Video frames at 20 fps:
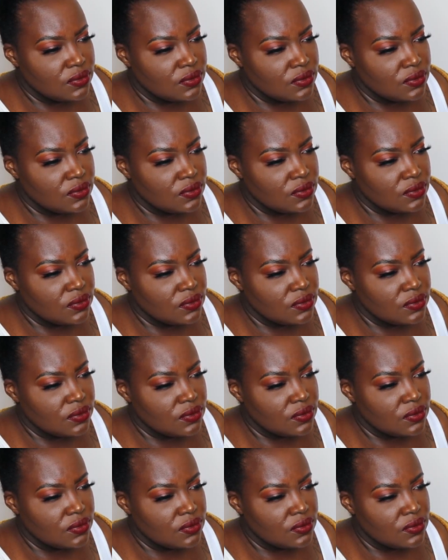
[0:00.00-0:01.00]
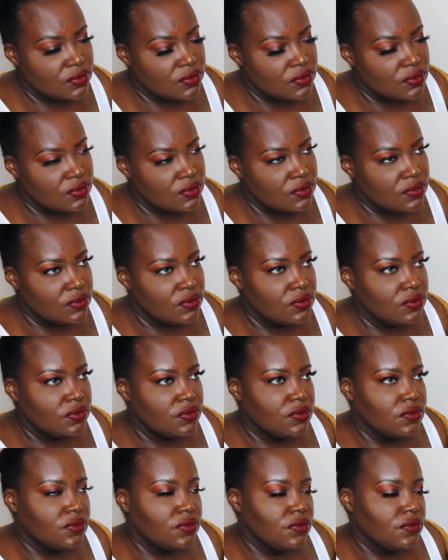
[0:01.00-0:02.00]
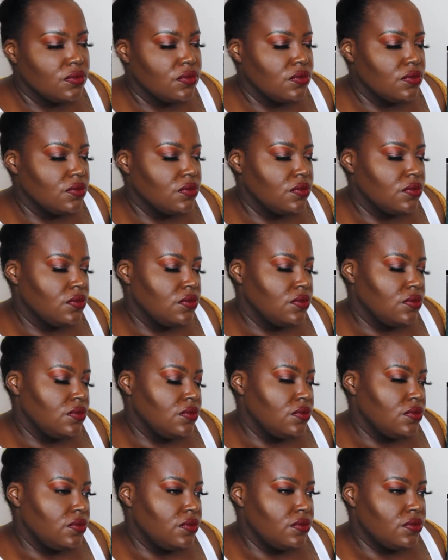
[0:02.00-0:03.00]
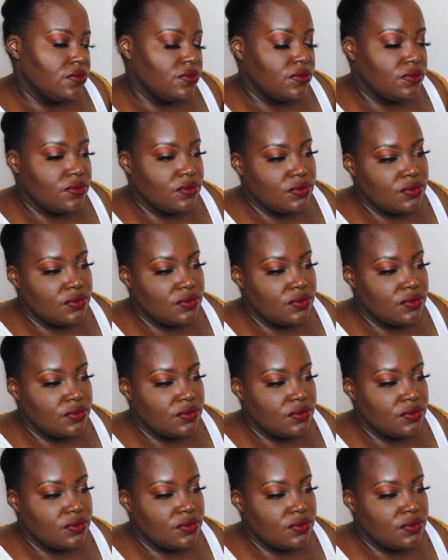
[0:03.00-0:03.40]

[no speech]